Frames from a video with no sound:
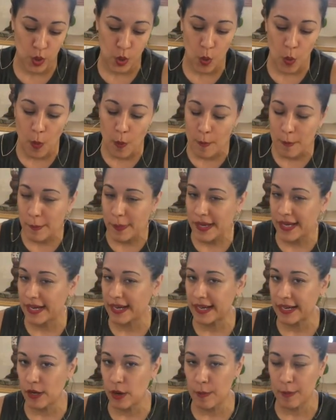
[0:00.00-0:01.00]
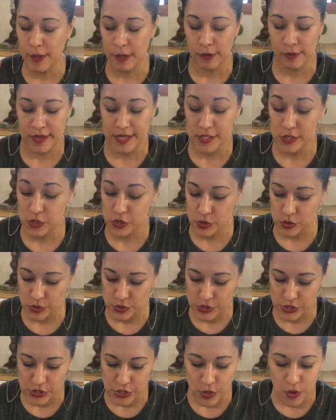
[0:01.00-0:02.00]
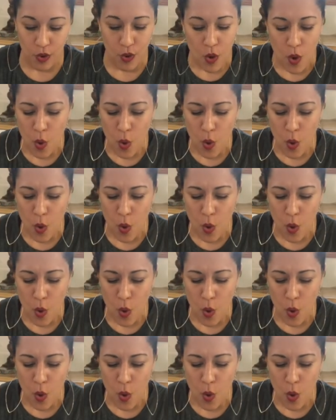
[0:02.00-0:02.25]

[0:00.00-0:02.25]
Un perreo pero bien sucio.